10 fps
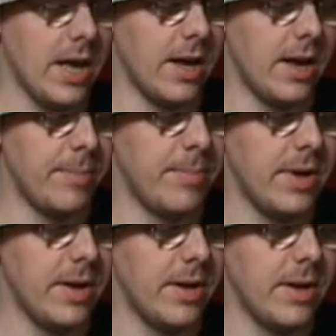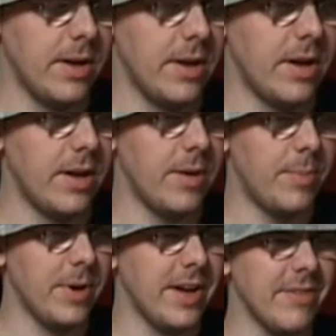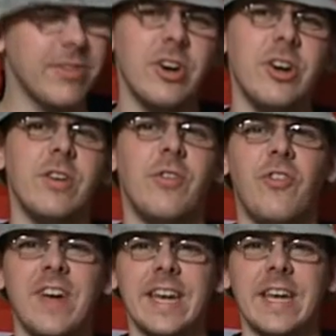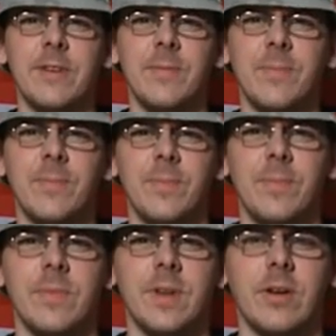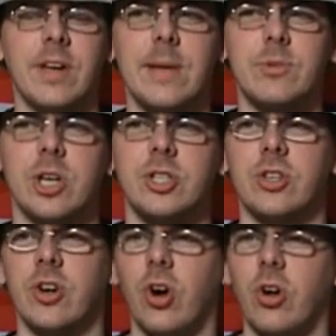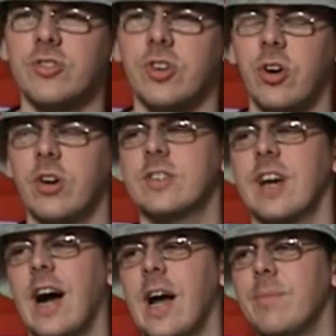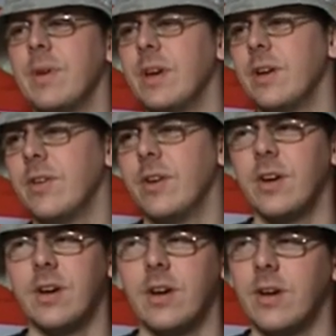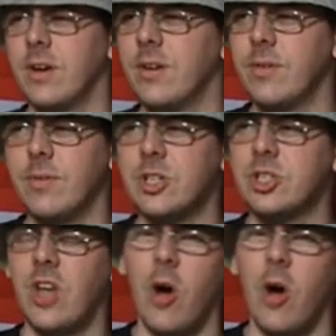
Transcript: Um, but we haven't learned a thing. You know, we keep changing laws all the time, uh, which